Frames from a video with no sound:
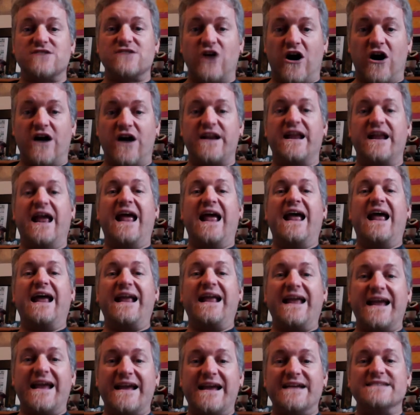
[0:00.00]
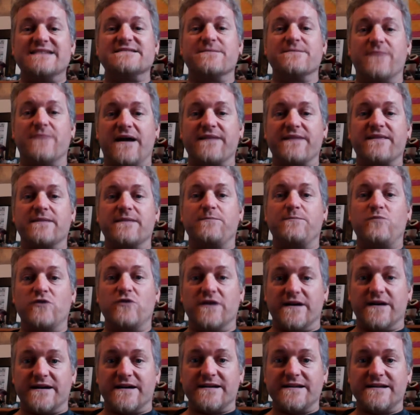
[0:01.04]
God cares about the
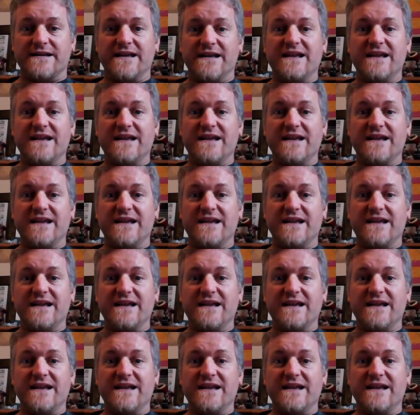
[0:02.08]
poor,